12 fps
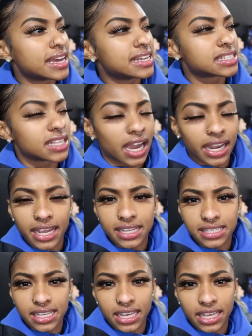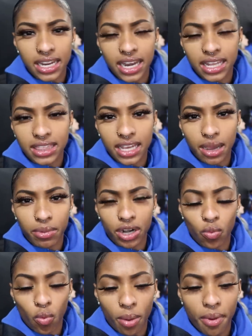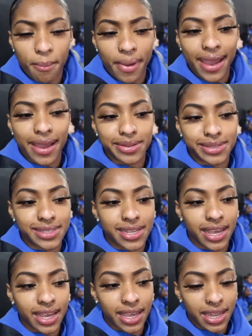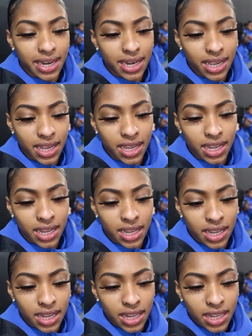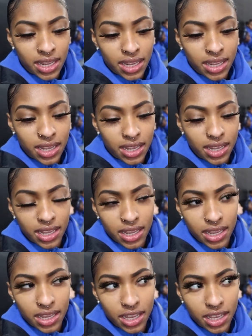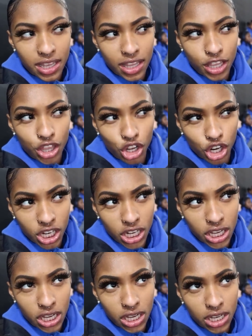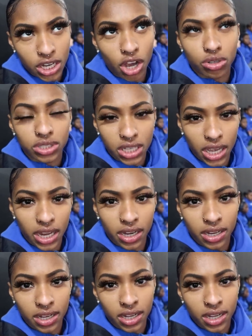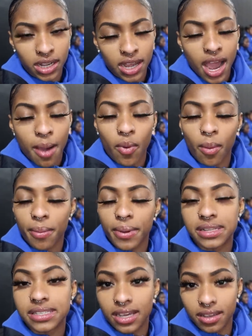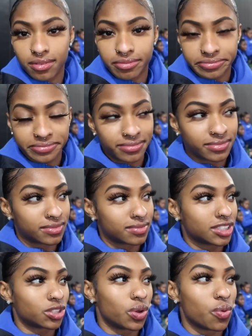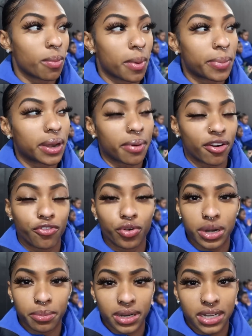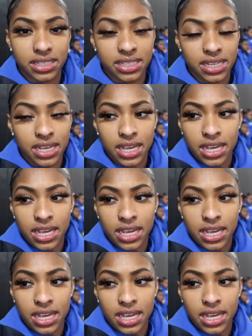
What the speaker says: It's 9:18 and I think I'm gonna warm up at 10:30. No, 10. Warm up at 10. So we warm up in about 40 minutes.